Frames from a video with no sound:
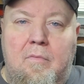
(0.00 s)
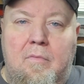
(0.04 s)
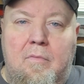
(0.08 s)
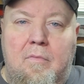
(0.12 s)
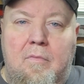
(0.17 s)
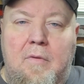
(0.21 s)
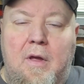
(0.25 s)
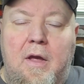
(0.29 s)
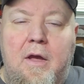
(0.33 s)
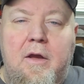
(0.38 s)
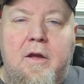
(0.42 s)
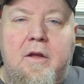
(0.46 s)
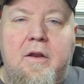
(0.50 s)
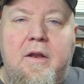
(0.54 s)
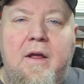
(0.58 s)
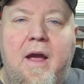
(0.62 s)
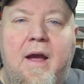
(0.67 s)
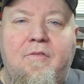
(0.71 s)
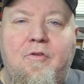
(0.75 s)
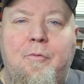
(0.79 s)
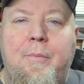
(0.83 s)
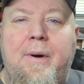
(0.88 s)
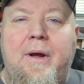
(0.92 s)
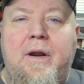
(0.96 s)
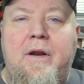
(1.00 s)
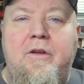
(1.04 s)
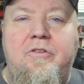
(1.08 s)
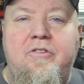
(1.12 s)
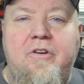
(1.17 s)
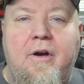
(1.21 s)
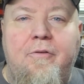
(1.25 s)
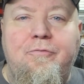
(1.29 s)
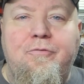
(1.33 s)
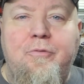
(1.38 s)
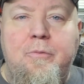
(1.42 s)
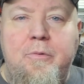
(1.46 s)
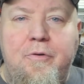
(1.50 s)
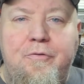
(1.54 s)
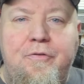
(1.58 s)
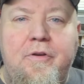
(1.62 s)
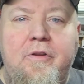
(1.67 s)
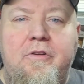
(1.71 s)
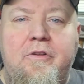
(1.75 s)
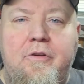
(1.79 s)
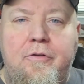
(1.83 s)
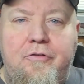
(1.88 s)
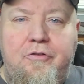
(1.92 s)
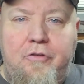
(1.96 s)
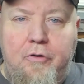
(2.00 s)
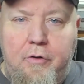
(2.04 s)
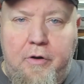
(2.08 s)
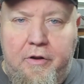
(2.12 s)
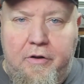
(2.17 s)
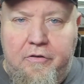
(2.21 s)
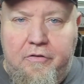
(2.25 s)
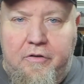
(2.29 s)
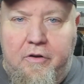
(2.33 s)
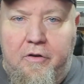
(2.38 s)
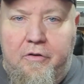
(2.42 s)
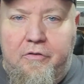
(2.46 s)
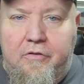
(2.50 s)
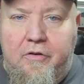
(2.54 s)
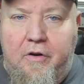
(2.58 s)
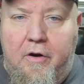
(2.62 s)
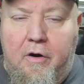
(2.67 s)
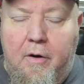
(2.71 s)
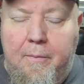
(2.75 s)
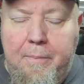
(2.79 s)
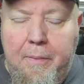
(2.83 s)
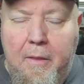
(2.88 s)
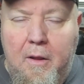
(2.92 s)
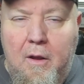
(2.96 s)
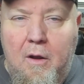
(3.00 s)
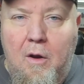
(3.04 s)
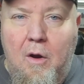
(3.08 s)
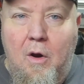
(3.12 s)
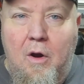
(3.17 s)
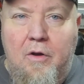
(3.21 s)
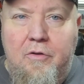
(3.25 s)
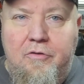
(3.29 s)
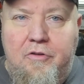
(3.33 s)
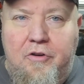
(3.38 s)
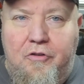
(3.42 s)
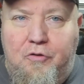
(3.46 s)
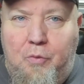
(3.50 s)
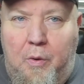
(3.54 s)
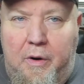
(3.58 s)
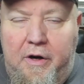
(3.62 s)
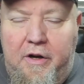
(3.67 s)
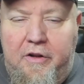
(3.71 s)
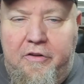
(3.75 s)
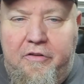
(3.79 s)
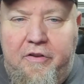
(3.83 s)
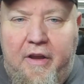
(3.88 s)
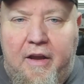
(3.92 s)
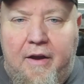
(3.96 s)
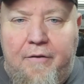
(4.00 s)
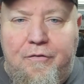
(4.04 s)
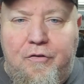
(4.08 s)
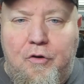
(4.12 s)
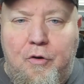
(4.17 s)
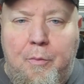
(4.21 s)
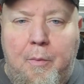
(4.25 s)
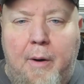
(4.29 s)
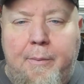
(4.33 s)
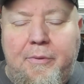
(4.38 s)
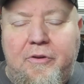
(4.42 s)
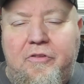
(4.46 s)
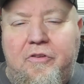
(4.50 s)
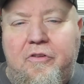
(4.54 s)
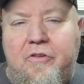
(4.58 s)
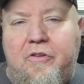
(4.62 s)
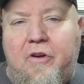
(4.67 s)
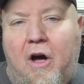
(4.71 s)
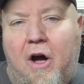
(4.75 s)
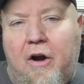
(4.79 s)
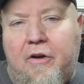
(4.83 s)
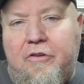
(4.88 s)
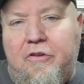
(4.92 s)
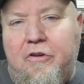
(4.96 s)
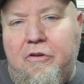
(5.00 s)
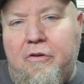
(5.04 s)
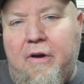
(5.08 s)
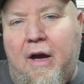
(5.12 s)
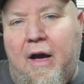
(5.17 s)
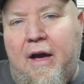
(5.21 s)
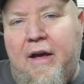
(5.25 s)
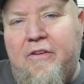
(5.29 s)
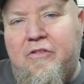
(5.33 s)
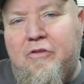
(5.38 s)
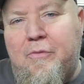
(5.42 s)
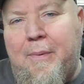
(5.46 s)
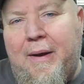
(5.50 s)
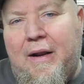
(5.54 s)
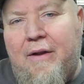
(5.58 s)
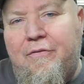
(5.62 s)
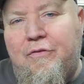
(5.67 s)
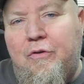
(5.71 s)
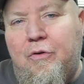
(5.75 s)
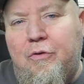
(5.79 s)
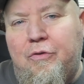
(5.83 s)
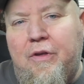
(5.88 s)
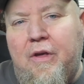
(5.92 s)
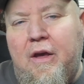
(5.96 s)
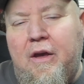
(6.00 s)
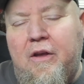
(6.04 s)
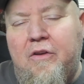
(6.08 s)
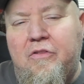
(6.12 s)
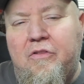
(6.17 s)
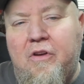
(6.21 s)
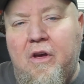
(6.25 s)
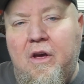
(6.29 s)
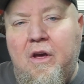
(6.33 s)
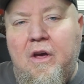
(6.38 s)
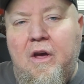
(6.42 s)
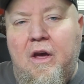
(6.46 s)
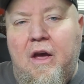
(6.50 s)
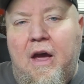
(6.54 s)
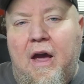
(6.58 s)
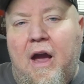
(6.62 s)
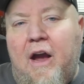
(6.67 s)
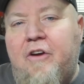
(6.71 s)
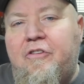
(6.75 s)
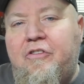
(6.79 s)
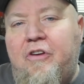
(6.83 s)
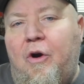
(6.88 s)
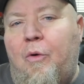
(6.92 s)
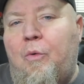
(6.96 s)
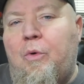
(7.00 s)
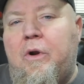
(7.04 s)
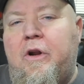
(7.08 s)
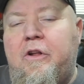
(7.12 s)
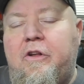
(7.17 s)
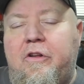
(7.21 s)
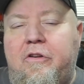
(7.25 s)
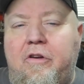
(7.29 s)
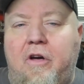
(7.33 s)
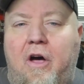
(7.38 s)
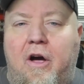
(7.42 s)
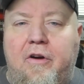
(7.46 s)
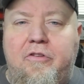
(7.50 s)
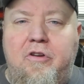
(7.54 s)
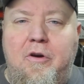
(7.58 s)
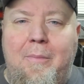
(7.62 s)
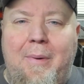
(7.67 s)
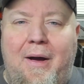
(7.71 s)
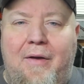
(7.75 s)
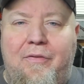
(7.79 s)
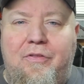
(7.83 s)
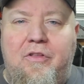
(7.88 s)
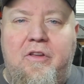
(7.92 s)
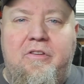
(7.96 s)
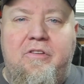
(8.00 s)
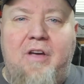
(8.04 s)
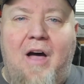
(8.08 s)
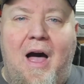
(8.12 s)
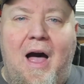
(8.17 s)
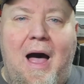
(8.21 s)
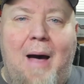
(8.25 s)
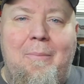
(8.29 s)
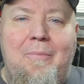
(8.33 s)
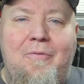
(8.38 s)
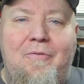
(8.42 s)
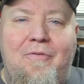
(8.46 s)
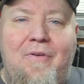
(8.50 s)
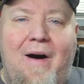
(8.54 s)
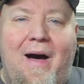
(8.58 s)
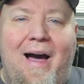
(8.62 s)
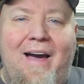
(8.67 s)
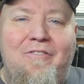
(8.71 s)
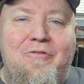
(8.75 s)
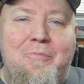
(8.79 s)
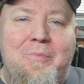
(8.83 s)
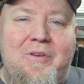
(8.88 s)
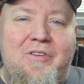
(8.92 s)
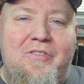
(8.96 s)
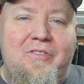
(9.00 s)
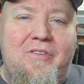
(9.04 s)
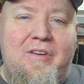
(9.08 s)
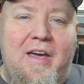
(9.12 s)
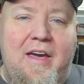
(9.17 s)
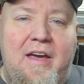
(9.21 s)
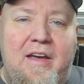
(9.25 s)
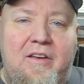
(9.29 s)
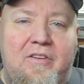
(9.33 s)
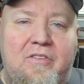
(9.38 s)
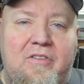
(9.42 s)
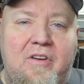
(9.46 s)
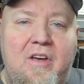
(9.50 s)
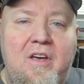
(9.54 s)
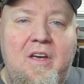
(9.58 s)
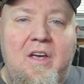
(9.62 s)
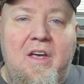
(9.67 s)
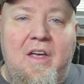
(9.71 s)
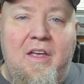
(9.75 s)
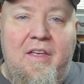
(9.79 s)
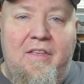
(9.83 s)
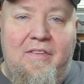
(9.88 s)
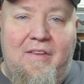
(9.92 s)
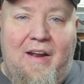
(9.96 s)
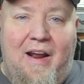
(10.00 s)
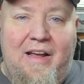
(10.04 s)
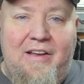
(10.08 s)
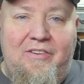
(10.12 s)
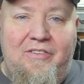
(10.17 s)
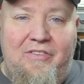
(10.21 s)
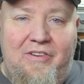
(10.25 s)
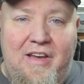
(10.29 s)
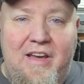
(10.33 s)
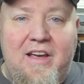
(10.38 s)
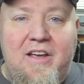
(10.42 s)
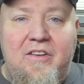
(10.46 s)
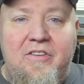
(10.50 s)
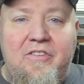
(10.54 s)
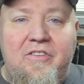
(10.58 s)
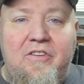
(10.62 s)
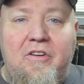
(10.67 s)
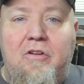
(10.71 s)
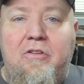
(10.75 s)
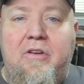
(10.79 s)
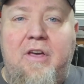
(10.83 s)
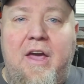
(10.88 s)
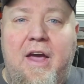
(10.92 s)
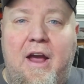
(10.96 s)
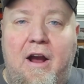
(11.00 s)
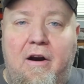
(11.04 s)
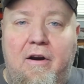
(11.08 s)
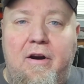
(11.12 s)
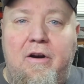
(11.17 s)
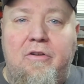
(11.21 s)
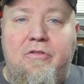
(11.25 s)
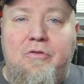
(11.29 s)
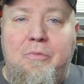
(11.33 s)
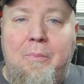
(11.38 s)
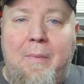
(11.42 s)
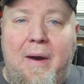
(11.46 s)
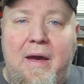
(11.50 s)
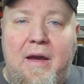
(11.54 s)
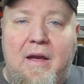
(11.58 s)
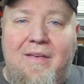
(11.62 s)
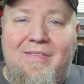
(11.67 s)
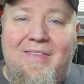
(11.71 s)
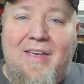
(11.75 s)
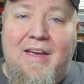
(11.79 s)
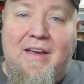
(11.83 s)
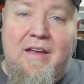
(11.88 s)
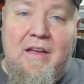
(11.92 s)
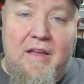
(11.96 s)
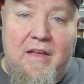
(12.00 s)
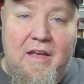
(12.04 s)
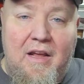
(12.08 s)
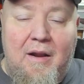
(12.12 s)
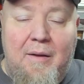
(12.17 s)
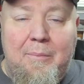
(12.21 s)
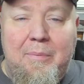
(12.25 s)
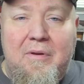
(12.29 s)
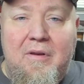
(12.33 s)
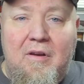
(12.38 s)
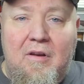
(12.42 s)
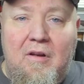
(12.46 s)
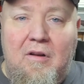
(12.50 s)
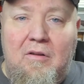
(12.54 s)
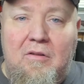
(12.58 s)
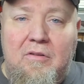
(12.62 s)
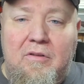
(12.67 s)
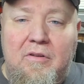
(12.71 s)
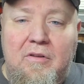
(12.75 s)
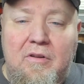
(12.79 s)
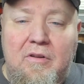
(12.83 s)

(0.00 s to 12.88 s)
Hey, good day, everybody. Jeff from Defensive Shooting Skills here. Just wanted to take a few moments and talk to you guys about a few things. Actually, I wanted to talk to you about the top 5 mistakes that I see concealed carriers make that could get them killed.